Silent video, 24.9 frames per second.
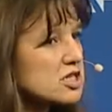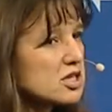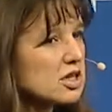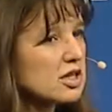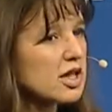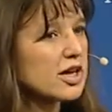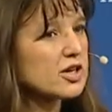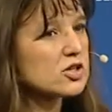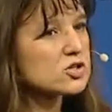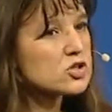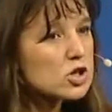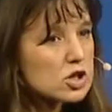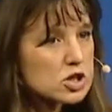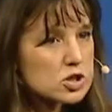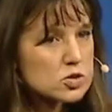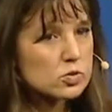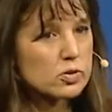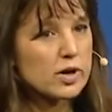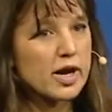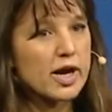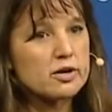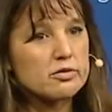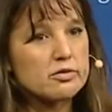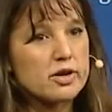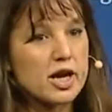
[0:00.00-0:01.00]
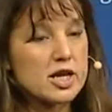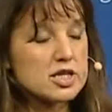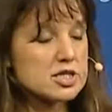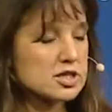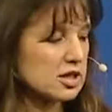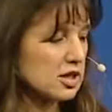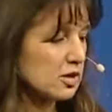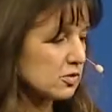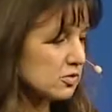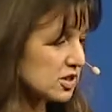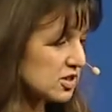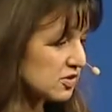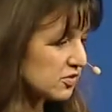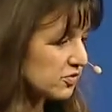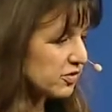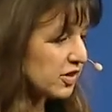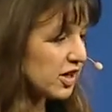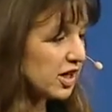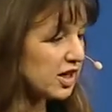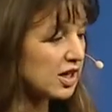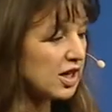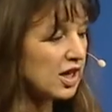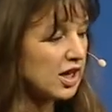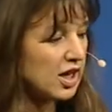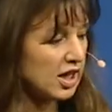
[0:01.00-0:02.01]
a lot of Turks were outraged, and he was
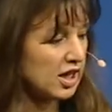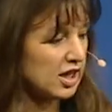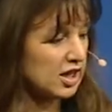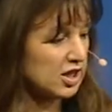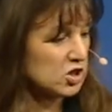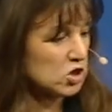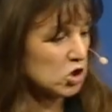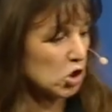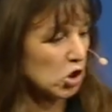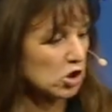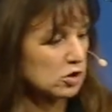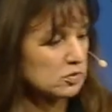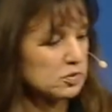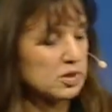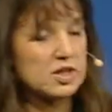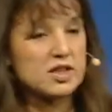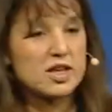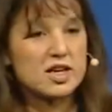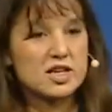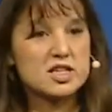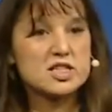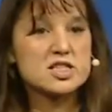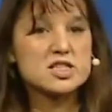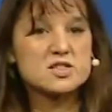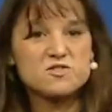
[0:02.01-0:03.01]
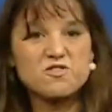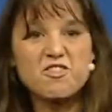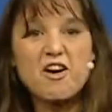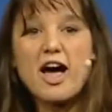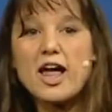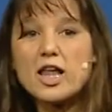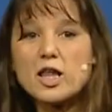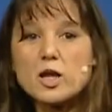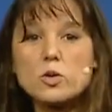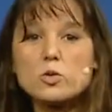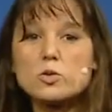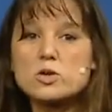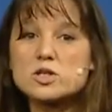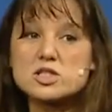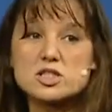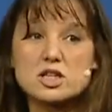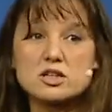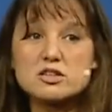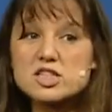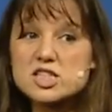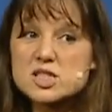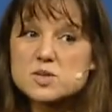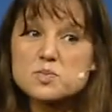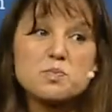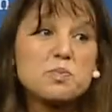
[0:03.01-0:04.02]
freed. And he told me that his followers are
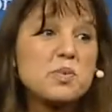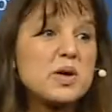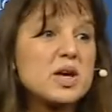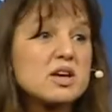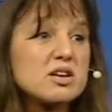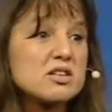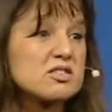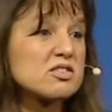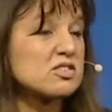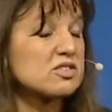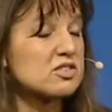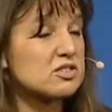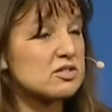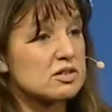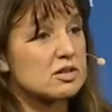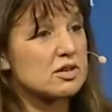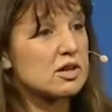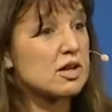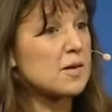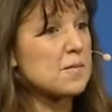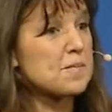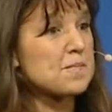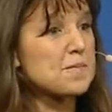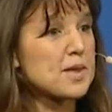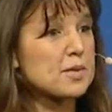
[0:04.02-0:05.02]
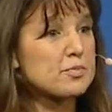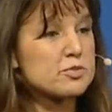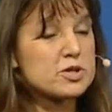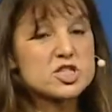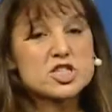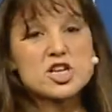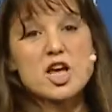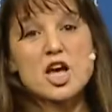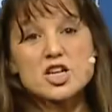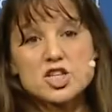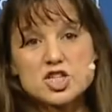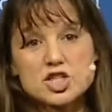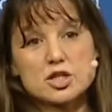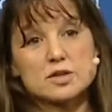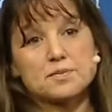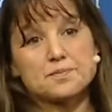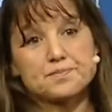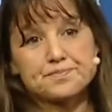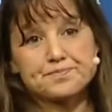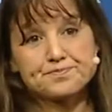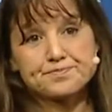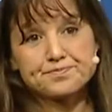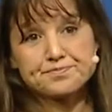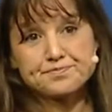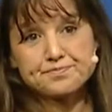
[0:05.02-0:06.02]
his biggest protection
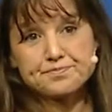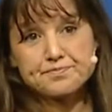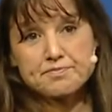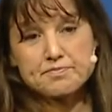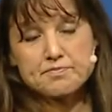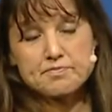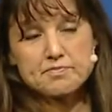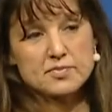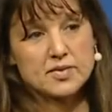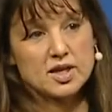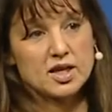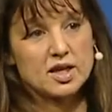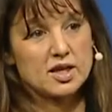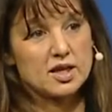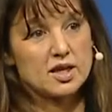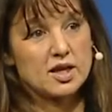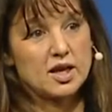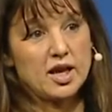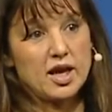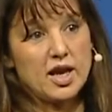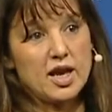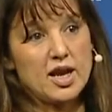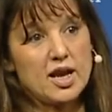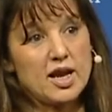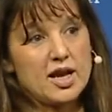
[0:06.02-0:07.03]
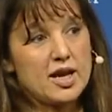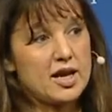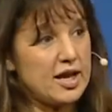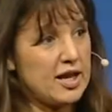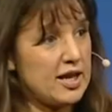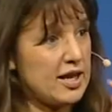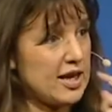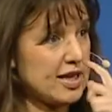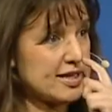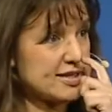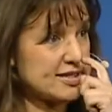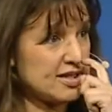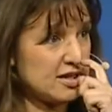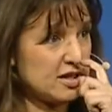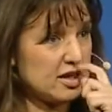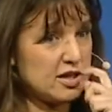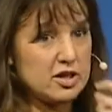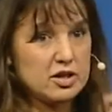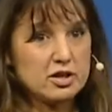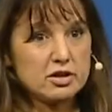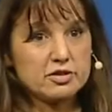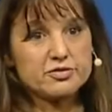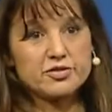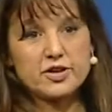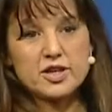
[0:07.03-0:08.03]
and I, and I said, are
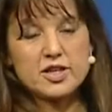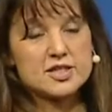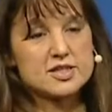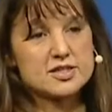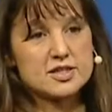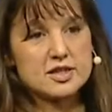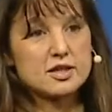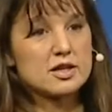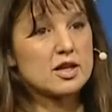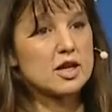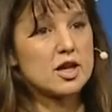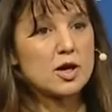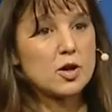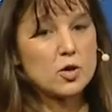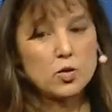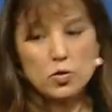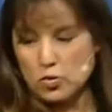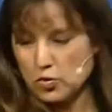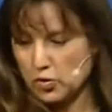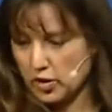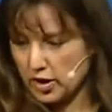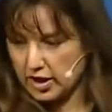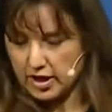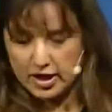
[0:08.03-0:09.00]
you afraid? He said, no, I